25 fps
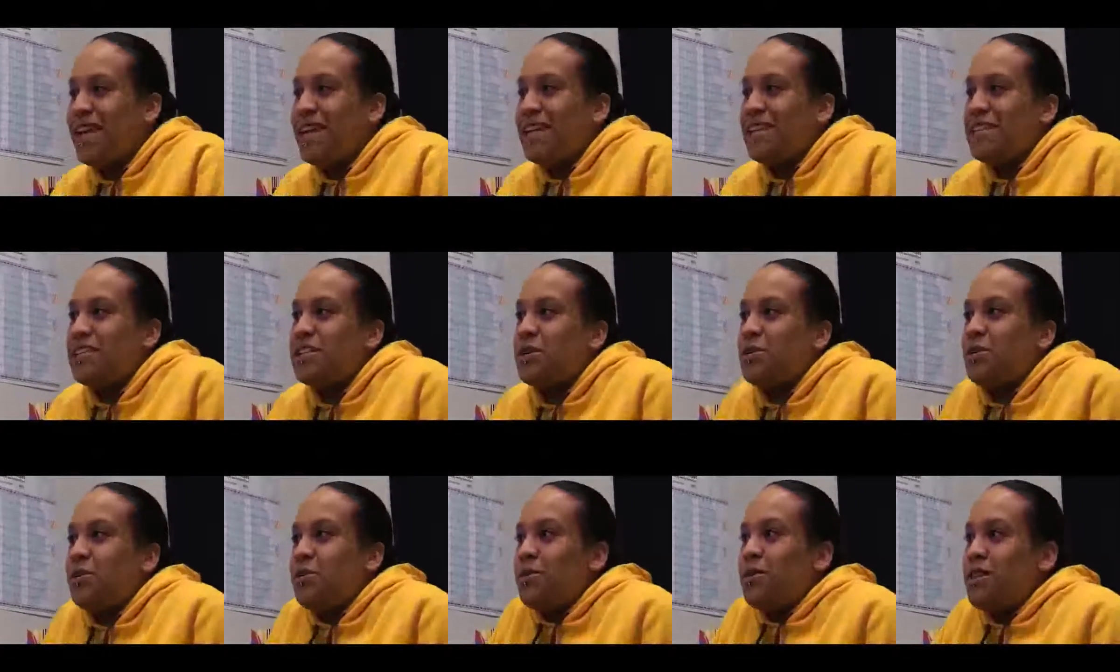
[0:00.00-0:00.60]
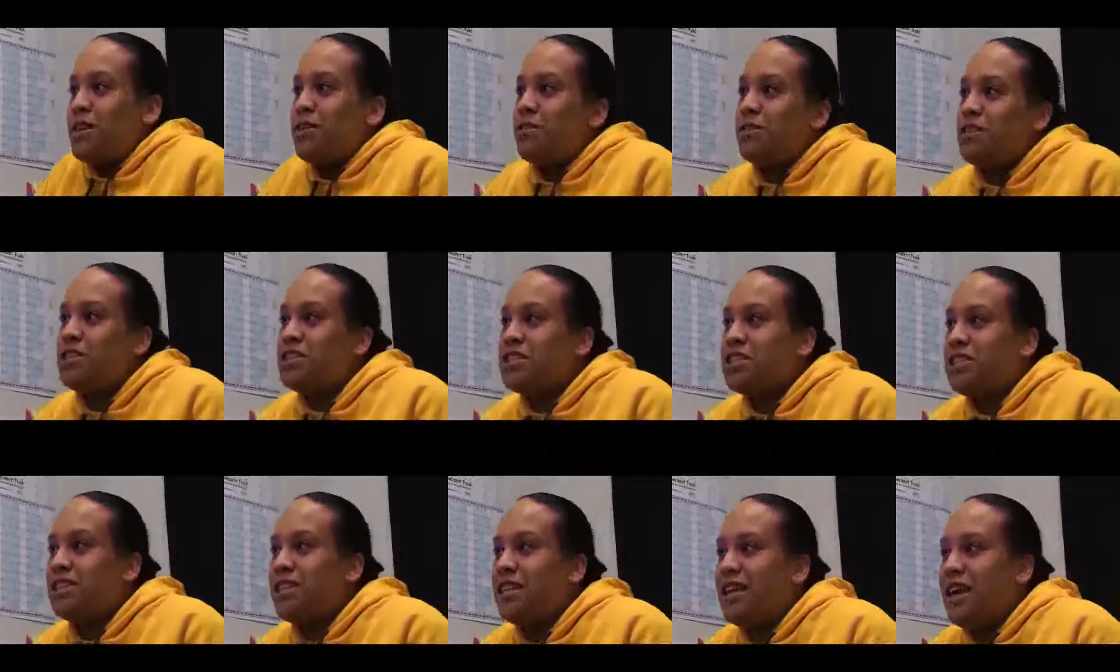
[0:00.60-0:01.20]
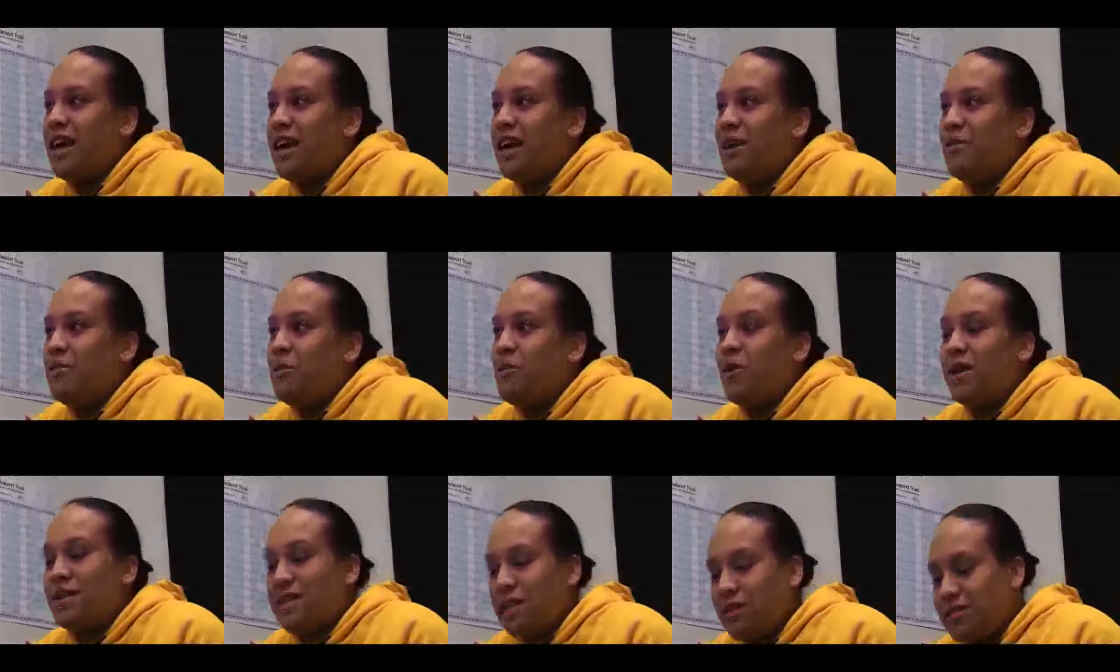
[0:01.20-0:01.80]
So the audition, we
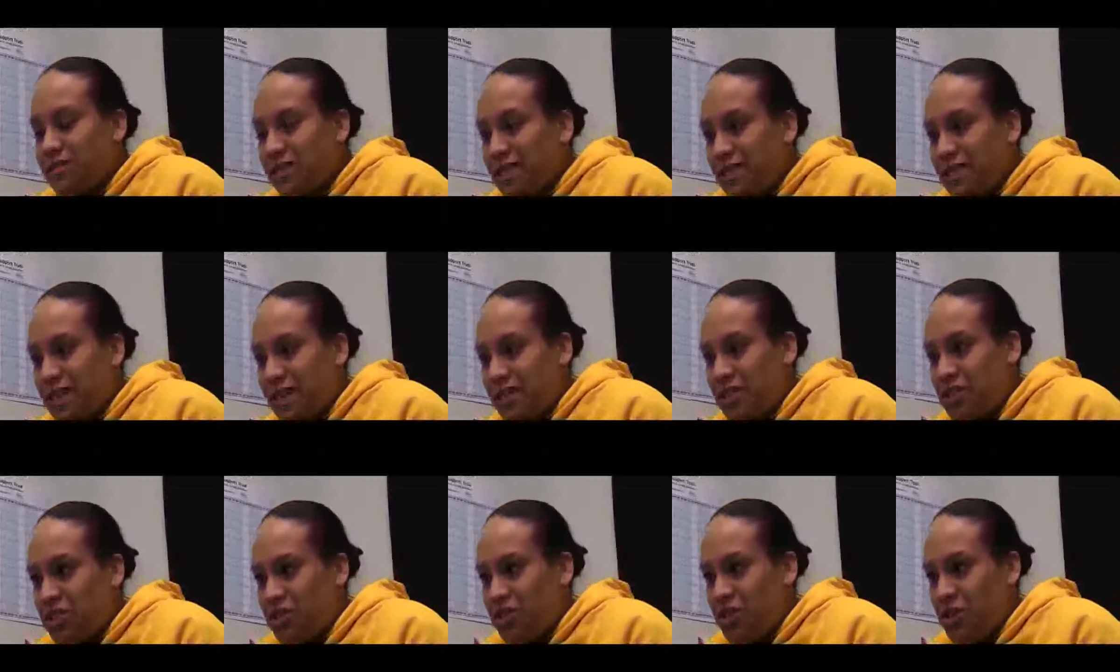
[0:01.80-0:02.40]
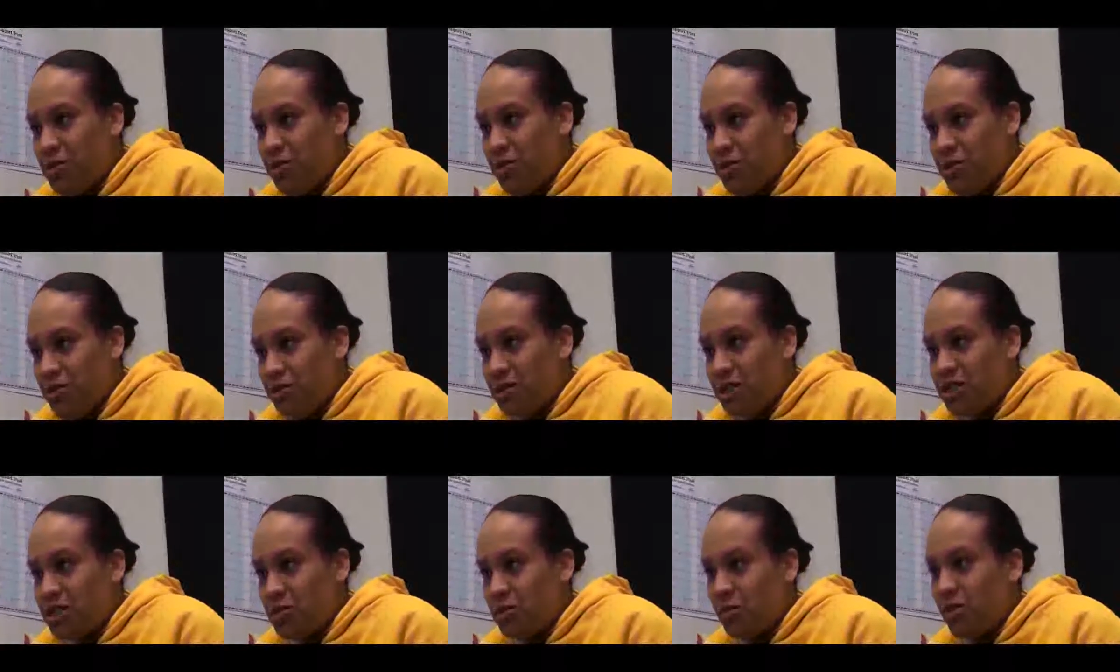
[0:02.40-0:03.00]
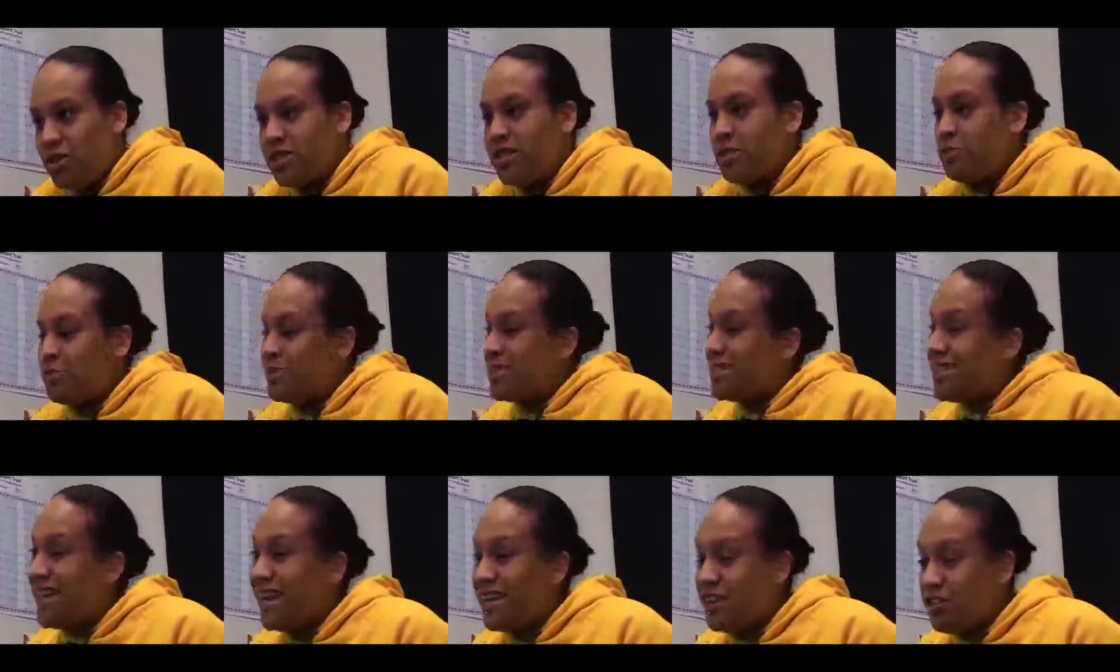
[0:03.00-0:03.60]
went down to the dance studio where the audition was, and there was
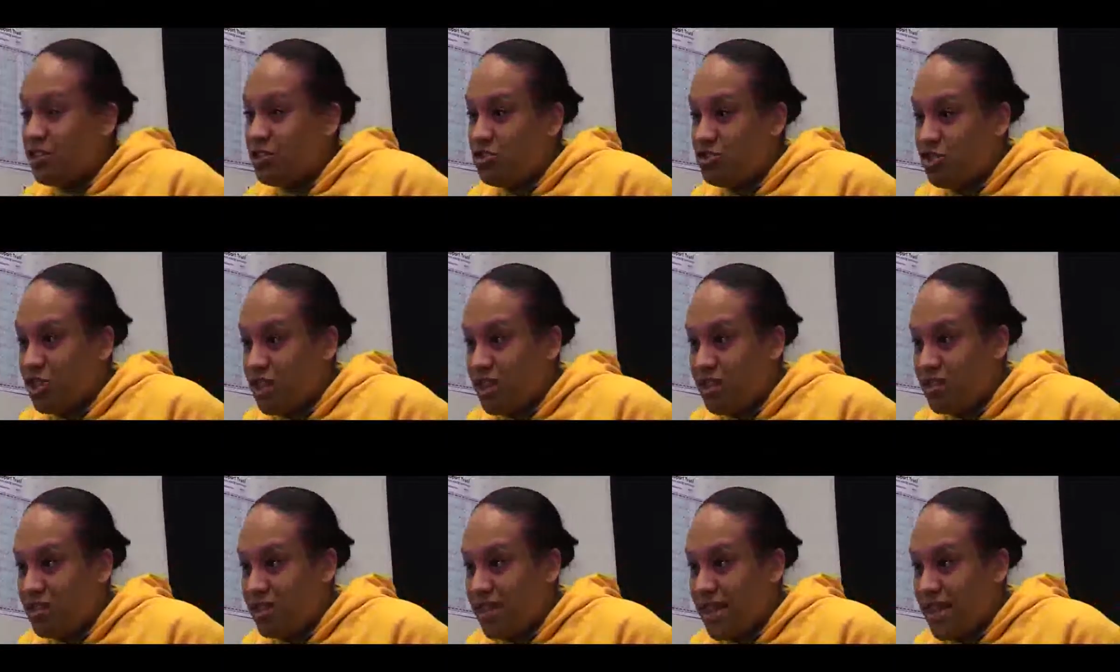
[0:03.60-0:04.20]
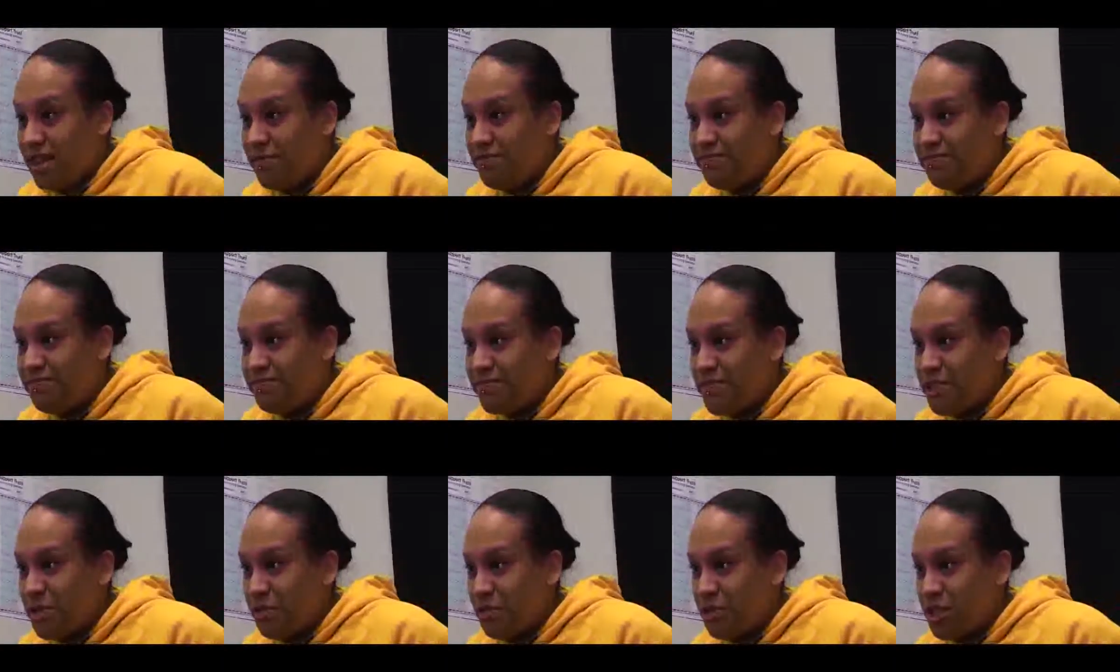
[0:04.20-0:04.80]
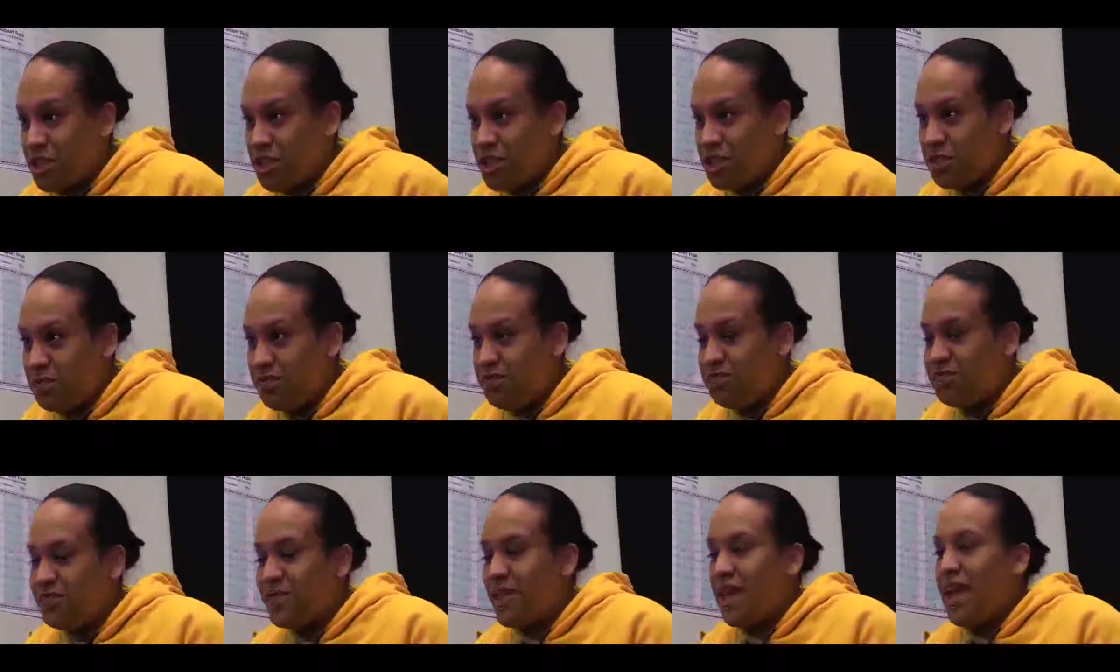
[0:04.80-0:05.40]
900 girls there to audition.
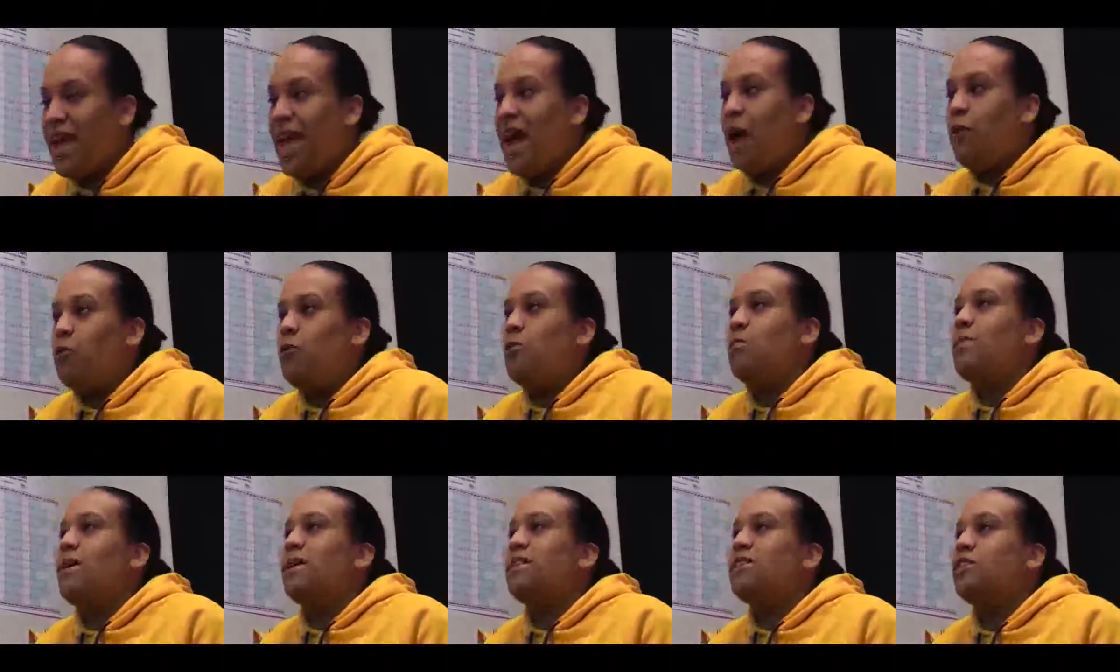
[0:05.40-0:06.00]
And we were being